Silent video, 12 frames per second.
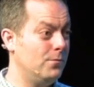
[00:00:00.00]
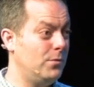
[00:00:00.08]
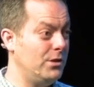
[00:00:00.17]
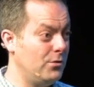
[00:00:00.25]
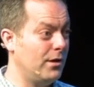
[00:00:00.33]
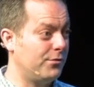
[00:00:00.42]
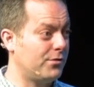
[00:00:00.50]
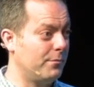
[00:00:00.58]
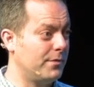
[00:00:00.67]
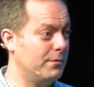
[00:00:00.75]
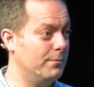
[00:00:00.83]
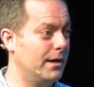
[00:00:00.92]
We do have
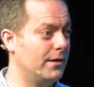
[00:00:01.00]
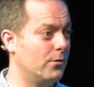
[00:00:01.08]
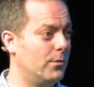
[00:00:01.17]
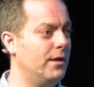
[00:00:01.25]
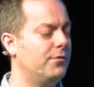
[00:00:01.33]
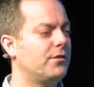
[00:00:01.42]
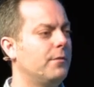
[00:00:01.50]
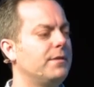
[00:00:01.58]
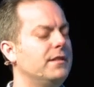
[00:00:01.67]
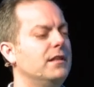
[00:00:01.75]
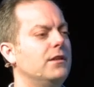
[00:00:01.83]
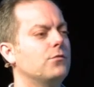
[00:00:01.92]
something better. We have
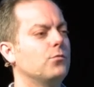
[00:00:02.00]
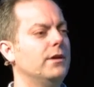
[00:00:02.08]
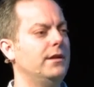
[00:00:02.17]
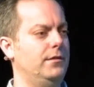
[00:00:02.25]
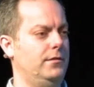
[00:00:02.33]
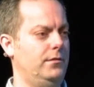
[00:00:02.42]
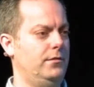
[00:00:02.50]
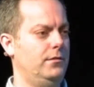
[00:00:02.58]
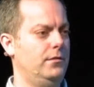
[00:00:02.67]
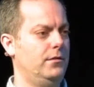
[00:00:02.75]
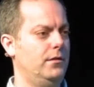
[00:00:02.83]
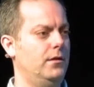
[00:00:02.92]
something that is written
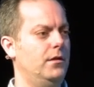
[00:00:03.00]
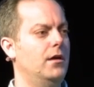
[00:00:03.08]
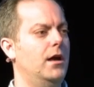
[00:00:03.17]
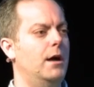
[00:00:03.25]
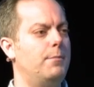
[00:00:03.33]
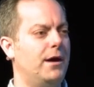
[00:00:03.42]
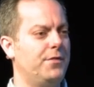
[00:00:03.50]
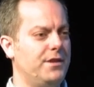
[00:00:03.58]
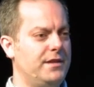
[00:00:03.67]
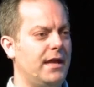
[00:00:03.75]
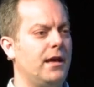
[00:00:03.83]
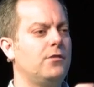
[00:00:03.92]
about the
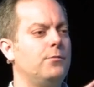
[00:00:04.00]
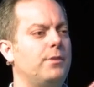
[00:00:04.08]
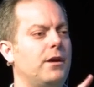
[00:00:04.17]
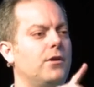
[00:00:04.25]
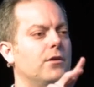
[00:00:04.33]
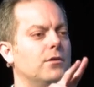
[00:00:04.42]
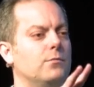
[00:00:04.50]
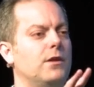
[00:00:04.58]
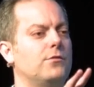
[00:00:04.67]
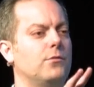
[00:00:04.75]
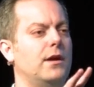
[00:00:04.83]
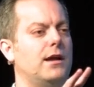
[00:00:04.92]
death, burial, and
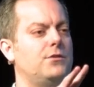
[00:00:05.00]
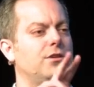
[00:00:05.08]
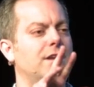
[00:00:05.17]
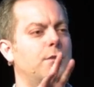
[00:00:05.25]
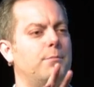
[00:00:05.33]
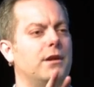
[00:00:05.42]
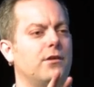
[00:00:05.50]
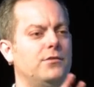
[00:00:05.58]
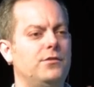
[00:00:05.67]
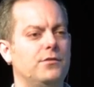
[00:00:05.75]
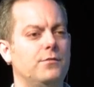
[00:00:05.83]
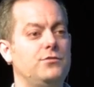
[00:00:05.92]
resurrection and
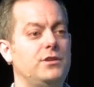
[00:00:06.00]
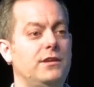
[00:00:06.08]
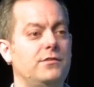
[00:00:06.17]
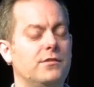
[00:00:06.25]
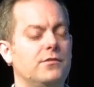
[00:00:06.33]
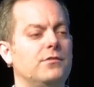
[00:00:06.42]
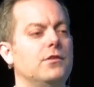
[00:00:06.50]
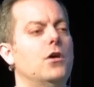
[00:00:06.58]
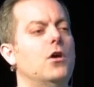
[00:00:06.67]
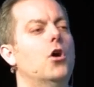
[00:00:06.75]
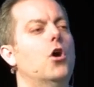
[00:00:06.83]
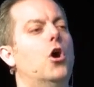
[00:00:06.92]
appearances of Jesus,
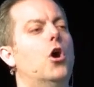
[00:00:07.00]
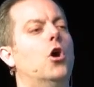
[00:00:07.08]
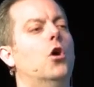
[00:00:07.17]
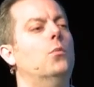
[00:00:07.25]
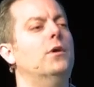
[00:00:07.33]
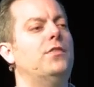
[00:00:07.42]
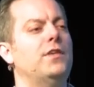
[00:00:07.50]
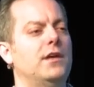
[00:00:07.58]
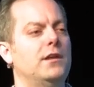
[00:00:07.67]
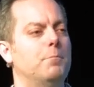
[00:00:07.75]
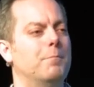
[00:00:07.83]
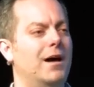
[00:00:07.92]
all
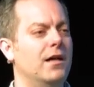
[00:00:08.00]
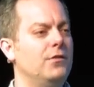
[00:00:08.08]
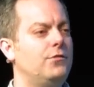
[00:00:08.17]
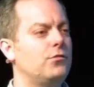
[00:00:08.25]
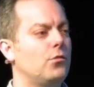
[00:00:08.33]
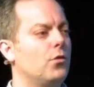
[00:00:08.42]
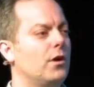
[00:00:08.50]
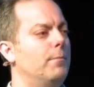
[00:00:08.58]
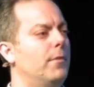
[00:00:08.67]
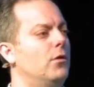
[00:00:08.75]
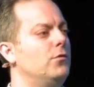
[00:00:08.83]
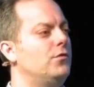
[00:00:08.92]
within months or at
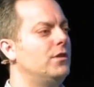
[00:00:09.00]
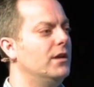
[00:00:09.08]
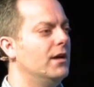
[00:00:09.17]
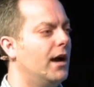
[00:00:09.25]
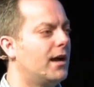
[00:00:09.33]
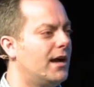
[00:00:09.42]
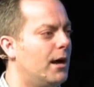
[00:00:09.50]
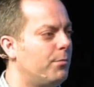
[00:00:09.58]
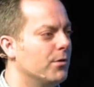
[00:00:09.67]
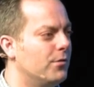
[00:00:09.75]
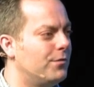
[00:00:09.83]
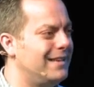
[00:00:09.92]
most a
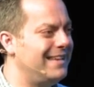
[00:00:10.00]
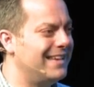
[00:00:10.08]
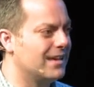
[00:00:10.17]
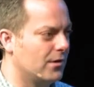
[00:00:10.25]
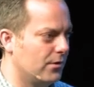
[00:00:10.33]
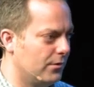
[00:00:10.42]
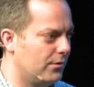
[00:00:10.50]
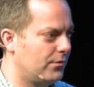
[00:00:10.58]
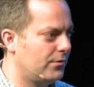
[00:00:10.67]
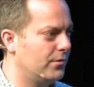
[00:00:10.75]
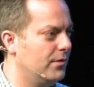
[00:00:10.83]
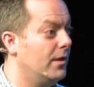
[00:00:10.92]
couple of
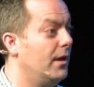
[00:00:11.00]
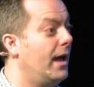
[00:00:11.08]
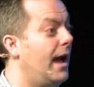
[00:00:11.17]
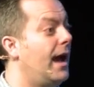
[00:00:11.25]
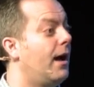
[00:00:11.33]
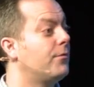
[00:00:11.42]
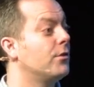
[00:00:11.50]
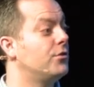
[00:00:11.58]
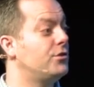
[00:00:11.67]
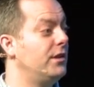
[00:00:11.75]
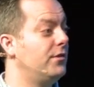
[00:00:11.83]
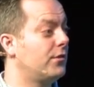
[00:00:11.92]
years after
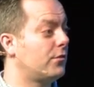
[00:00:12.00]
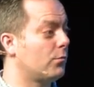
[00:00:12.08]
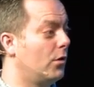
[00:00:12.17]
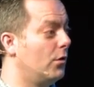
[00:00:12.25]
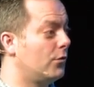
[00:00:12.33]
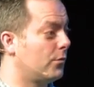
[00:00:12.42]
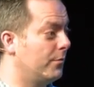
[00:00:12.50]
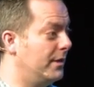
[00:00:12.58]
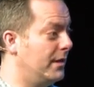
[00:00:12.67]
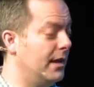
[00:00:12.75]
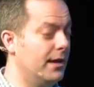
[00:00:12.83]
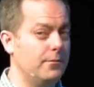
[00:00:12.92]
Jesus rose from the
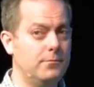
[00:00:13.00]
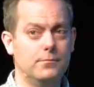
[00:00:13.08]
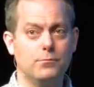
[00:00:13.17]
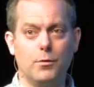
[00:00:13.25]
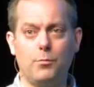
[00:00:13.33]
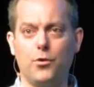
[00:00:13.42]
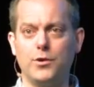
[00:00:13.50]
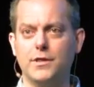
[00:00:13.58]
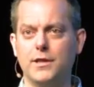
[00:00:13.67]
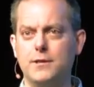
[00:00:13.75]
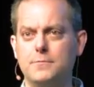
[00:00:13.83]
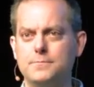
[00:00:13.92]
dead,
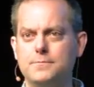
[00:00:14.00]
purportedly.